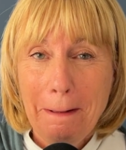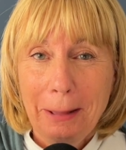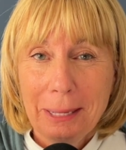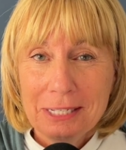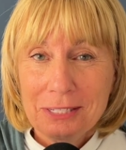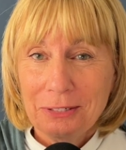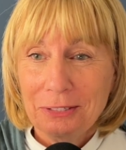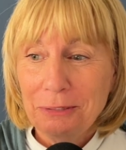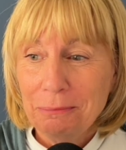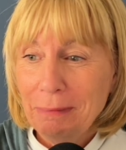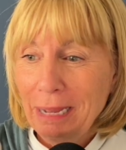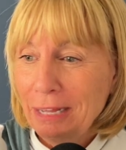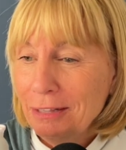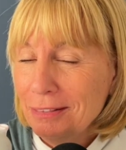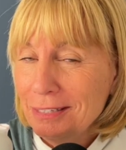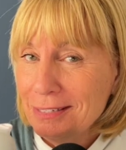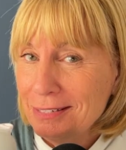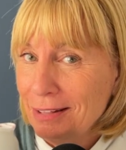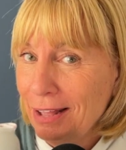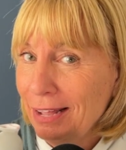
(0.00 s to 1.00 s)
So your mouth
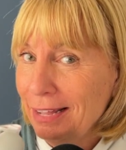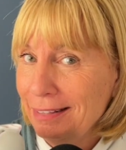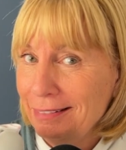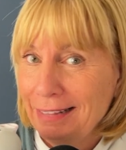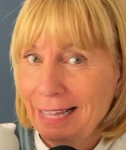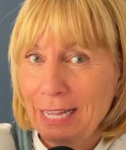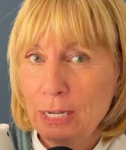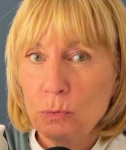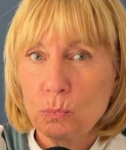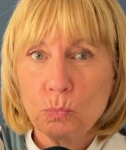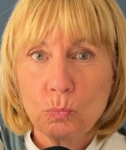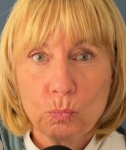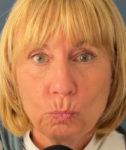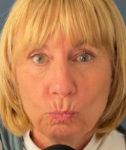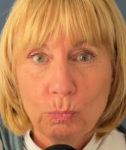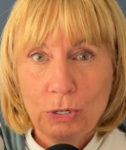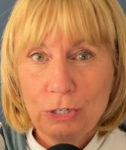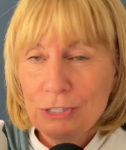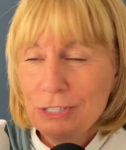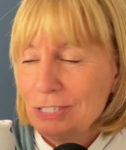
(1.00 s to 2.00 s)
is not in that
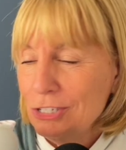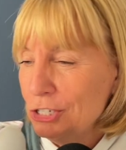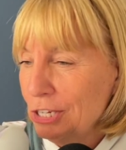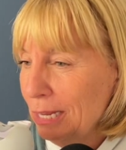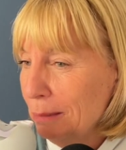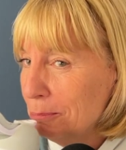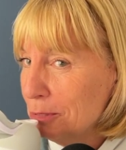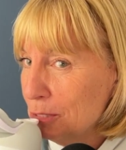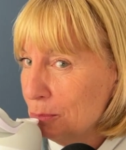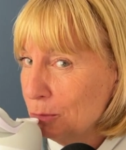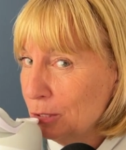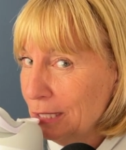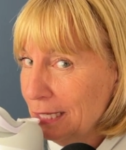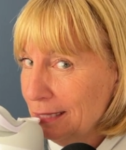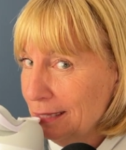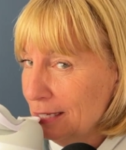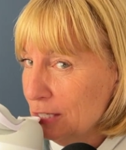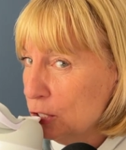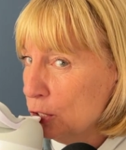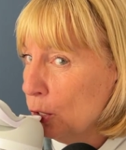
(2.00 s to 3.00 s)
purse shape, it's more like
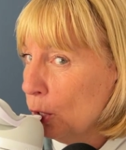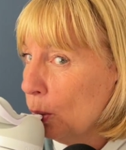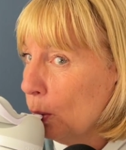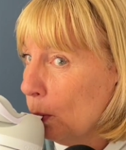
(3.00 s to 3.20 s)
this.